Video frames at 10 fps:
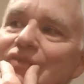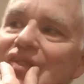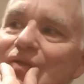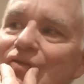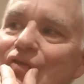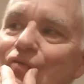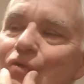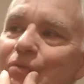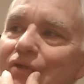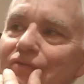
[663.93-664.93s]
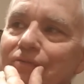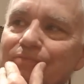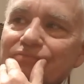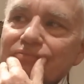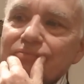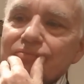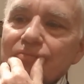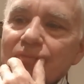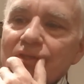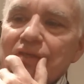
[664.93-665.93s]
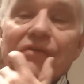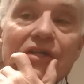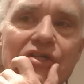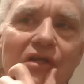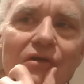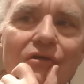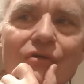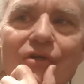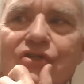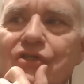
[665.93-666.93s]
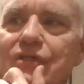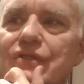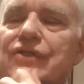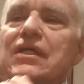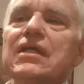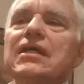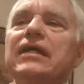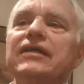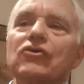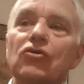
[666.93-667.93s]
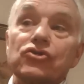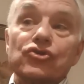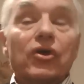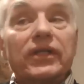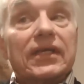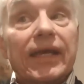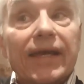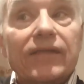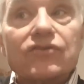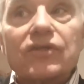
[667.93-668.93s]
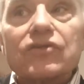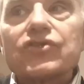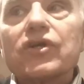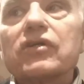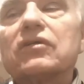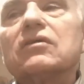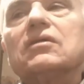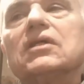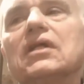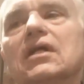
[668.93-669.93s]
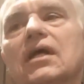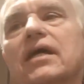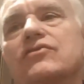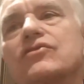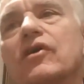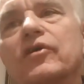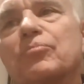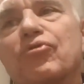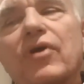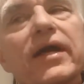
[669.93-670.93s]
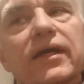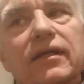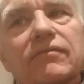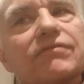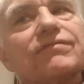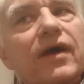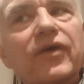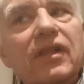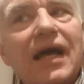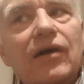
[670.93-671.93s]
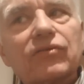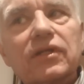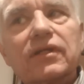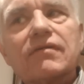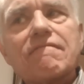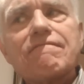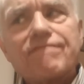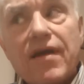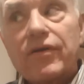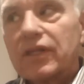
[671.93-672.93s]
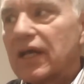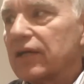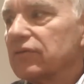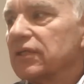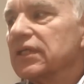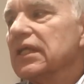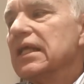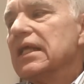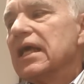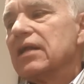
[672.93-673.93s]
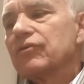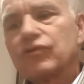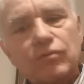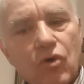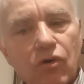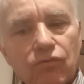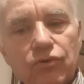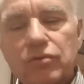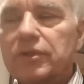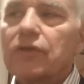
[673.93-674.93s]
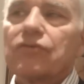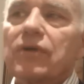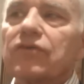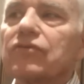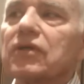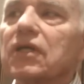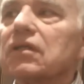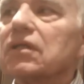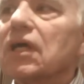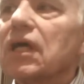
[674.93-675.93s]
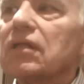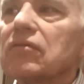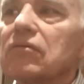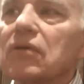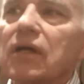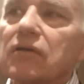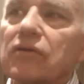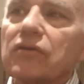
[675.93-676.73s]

there was a group of evangelical Christians, and they all joined hands in a circle and started praying very loudly, very loudly. And it was a small room in this restaurant, and I don't know,